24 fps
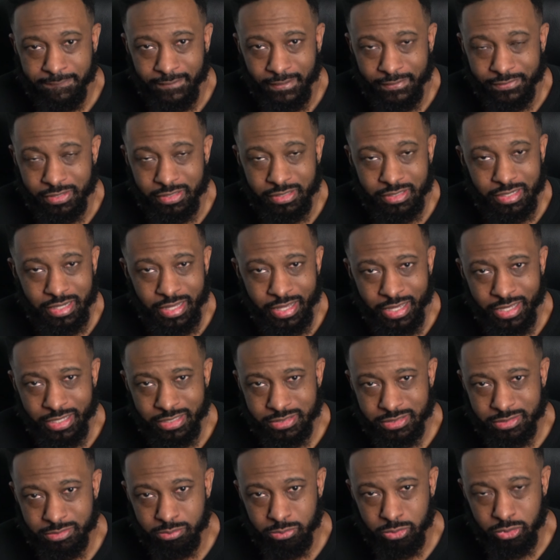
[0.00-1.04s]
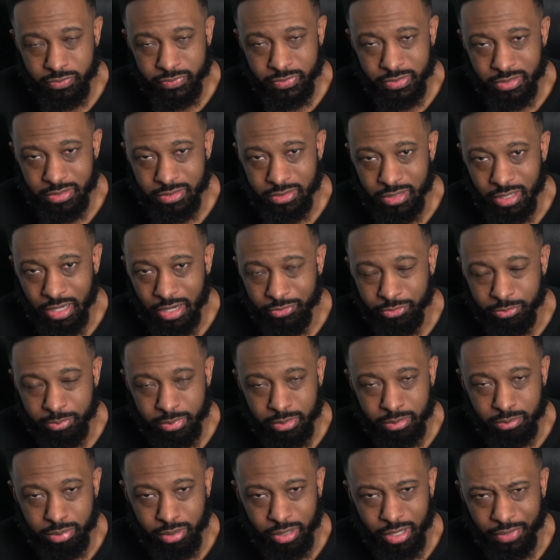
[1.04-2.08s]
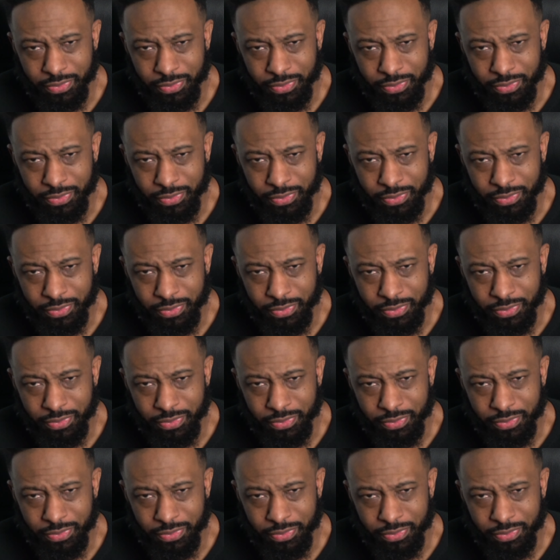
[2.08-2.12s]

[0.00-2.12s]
I think the last movie I remember,